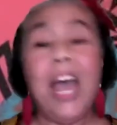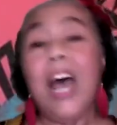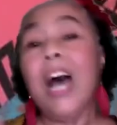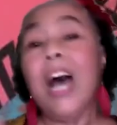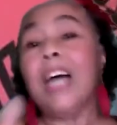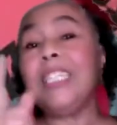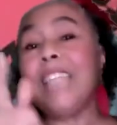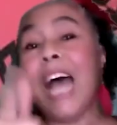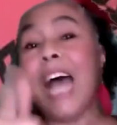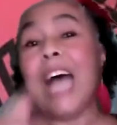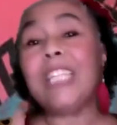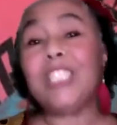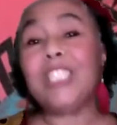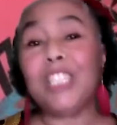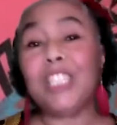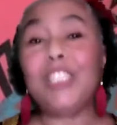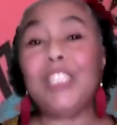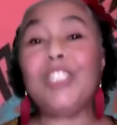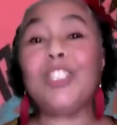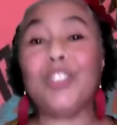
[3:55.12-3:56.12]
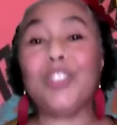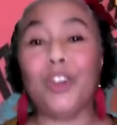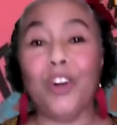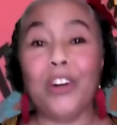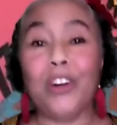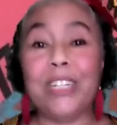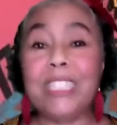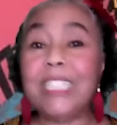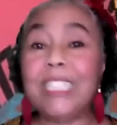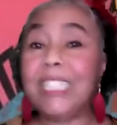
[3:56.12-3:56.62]
Anansi
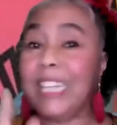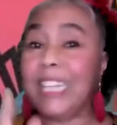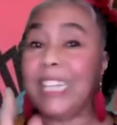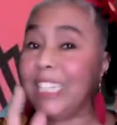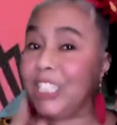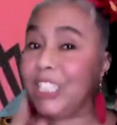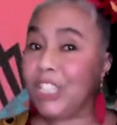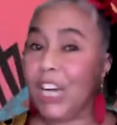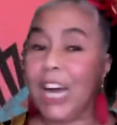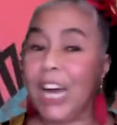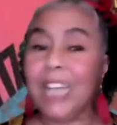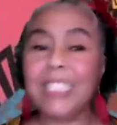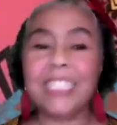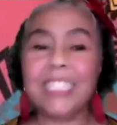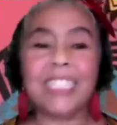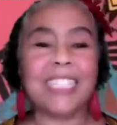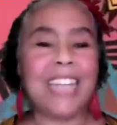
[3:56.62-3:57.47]
stories teach us